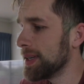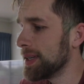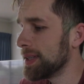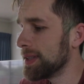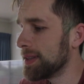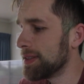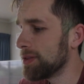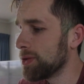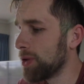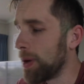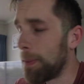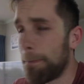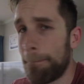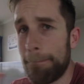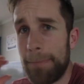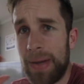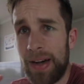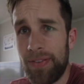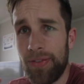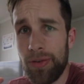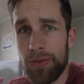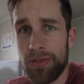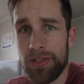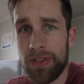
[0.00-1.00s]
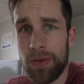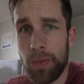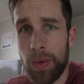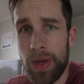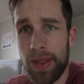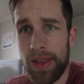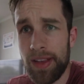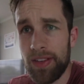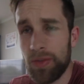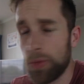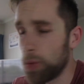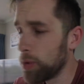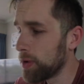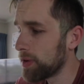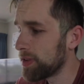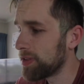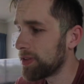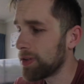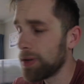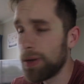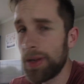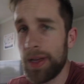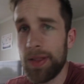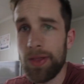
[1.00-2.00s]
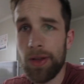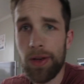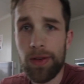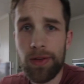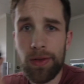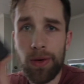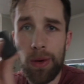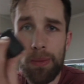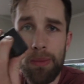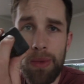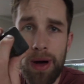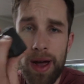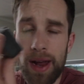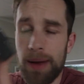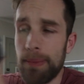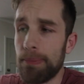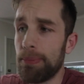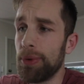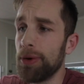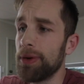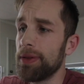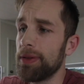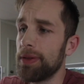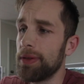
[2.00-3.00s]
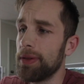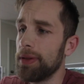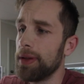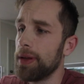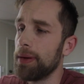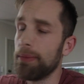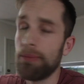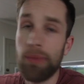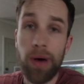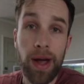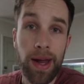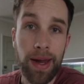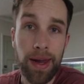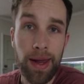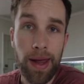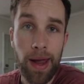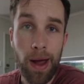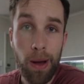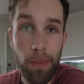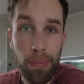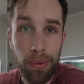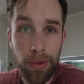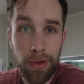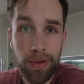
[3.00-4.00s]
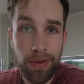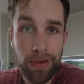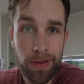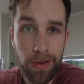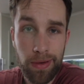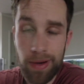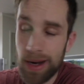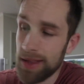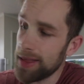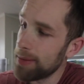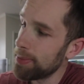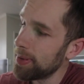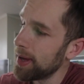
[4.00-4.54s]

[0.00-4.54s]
it sort of muffles it when there's water still in those little mic outputs around the